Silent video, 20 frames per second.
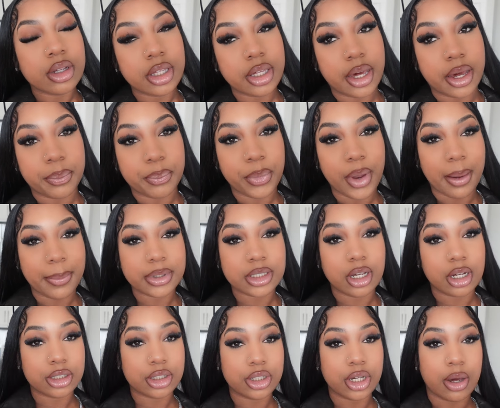Yeah, I'm gonna
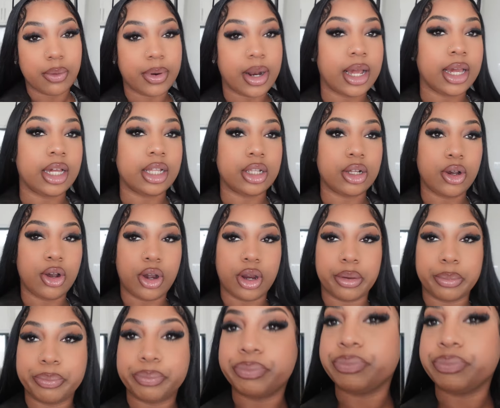talk to y'all when I get in the car.